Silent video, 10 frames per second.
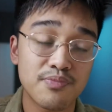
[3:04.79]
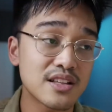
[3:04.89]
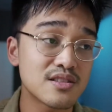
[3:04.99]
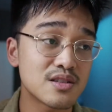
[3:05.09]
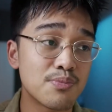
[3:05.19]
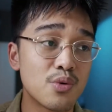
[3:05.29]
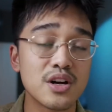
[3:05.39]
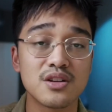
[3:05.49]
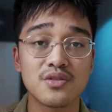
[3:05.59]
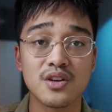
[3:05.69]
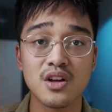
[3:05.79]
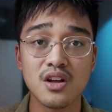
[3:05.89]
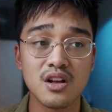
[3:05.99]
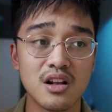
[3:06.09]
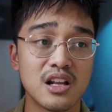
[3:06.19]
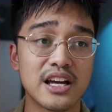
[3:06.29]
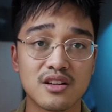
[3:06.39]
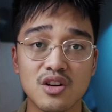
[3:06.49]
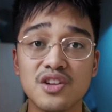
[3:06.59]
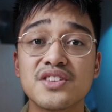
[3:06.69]
the point of
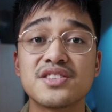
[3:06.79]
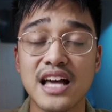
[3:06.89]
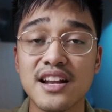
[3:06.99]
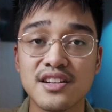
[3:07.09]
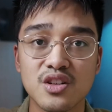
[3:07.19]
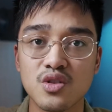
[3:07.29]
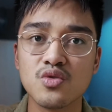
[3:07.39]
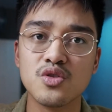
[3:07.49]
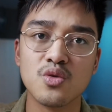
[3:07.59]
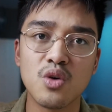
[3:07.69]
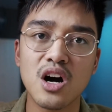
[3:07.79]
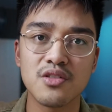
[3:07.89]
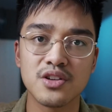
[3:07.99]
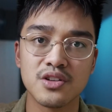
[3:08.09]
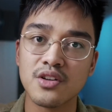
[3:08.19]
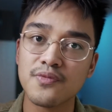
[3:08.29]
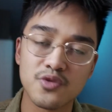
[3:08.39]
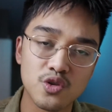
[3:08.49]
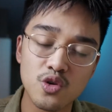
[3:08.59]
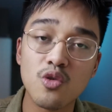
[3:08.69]
understanding who you are and
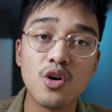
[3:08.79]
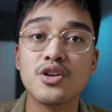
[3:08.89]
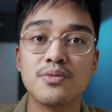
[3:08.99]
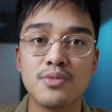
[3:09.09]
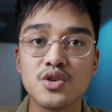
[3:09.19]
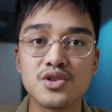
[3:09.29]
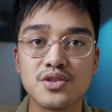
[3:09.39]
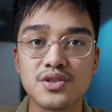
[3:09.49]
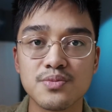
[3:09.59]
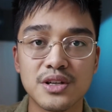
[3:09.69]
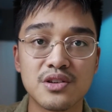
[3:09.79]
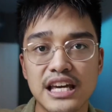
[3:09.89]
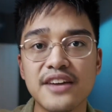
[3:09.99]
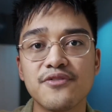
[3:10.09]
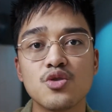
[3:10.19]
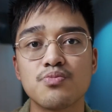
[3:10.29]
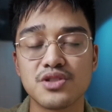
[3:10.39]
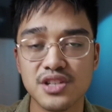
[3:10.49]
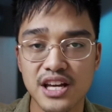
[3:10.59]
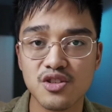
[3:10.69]
your own emotions. Because if you
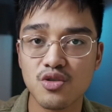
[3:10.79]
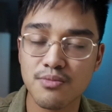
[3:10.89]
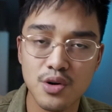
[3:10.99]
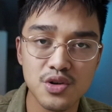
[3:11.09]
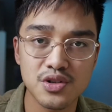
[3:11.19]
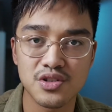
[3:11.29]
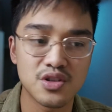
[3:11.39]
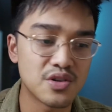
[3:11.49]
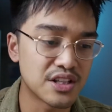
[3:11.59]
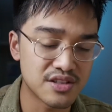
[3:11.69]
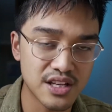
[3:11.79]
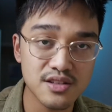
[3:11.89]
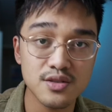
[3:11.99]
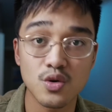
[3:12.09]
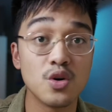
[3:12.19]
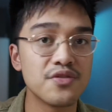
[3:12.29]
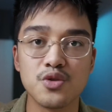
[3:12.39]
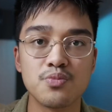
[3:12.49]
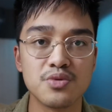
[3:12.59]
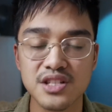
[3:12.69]
pretend your emotions don't exist, or if
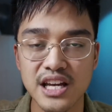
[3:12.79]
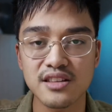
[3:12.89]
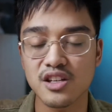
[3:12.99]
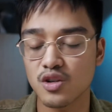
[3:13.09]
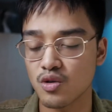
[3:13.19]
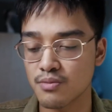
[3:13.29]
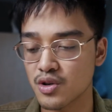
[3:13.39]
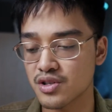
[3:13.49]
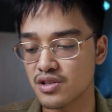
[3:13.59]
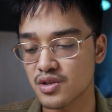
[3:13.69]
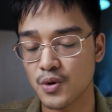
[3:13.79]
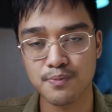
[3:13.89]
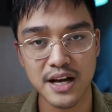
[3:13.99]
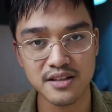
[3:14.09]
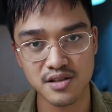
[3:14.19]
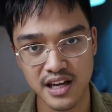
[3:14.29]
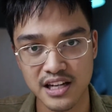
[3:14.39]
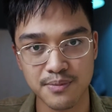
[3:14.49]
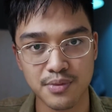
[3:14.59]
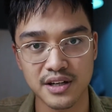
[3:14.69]
you pretend that your emotions don't matter to
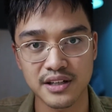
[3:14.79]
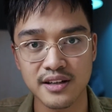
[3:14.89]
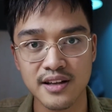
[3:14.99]
anybody,